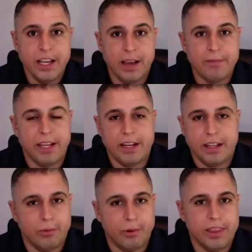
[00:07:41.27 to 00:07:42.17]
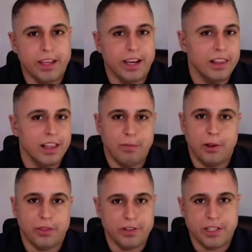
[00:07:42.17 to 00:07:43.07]
I mean, mm-hmm. one thing I love
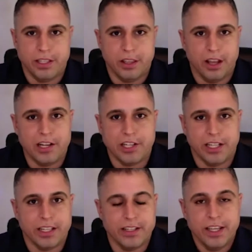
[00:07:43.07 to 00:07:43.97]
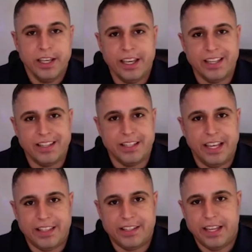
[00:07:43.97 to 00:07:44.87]
about 3CLogic is, is
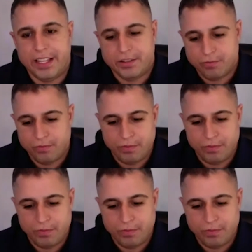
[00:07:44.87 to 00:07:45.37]
it's it's